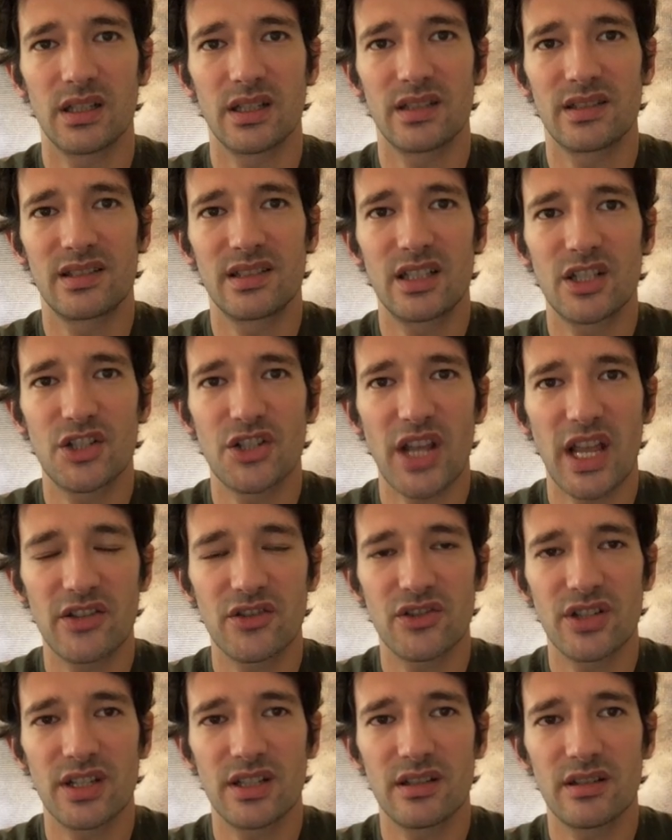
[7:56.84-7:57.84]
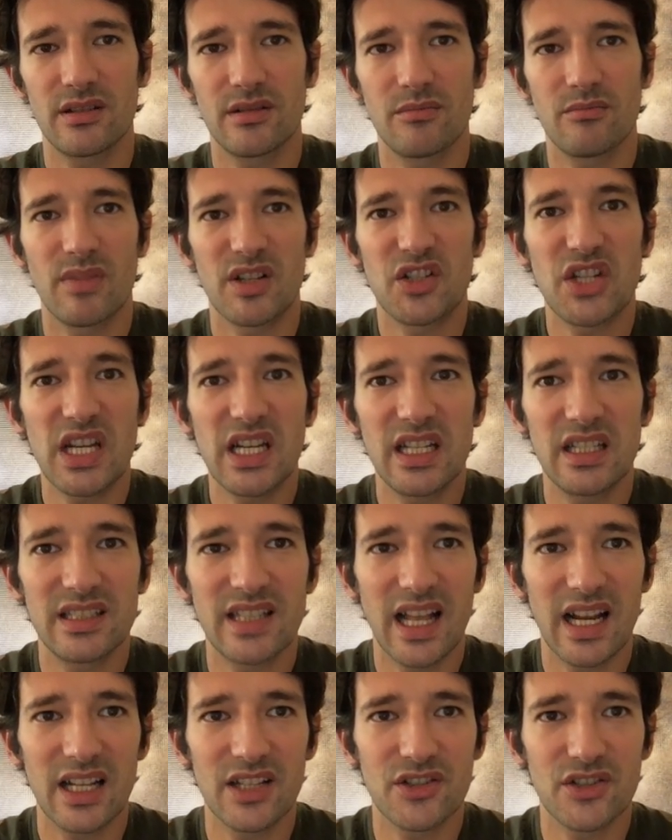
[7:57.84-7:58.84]
search engine, machine
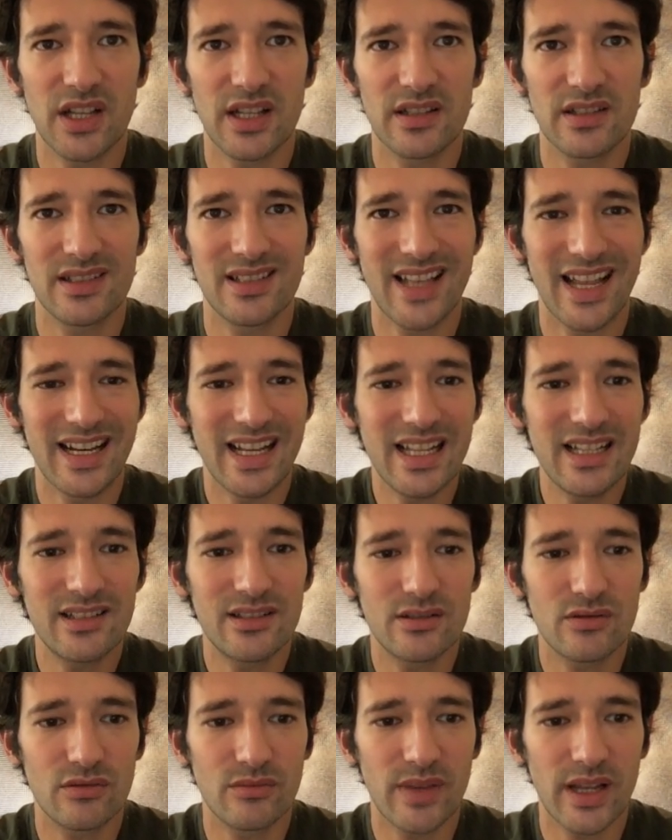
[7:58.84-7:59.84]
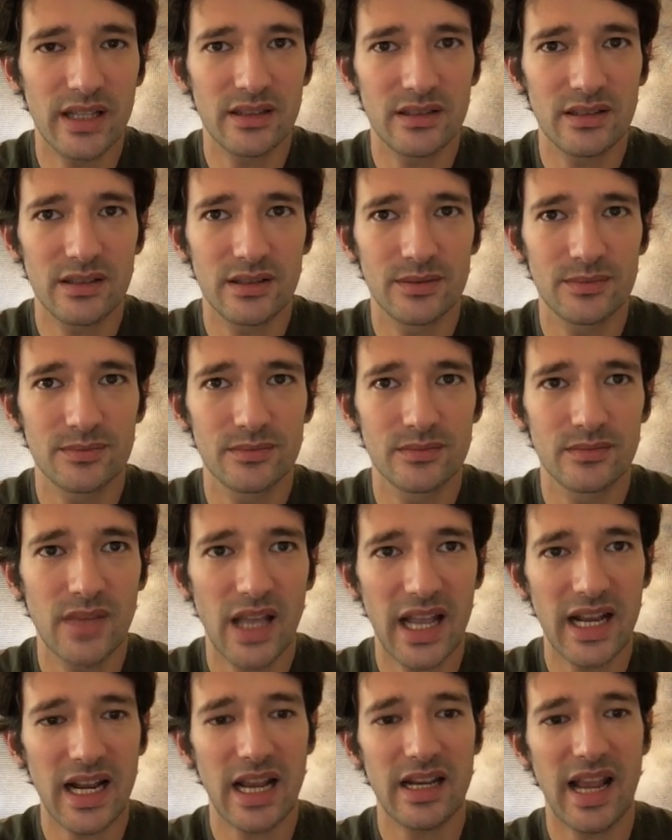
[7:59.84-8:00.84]
intelligence, an instrument,
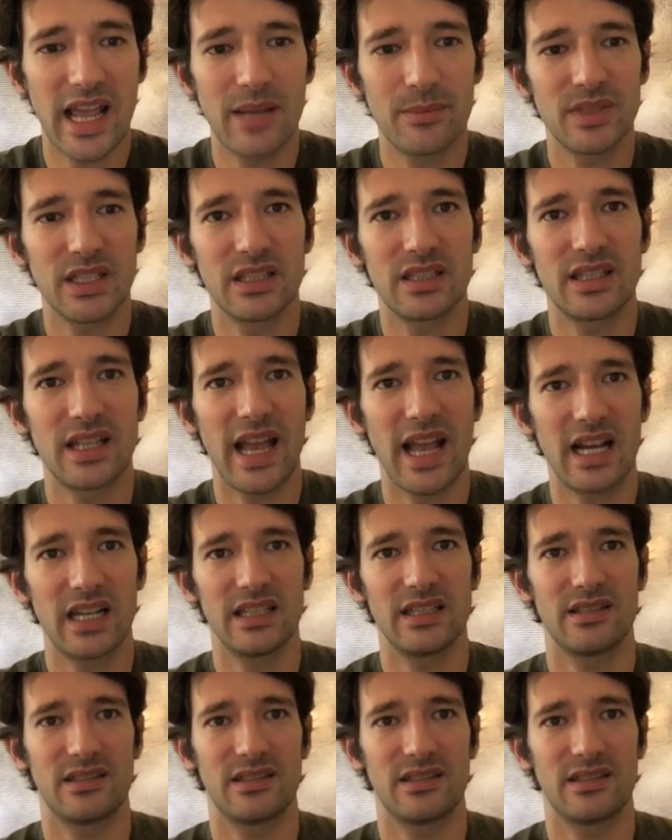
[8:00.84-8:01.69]
and I named it Alice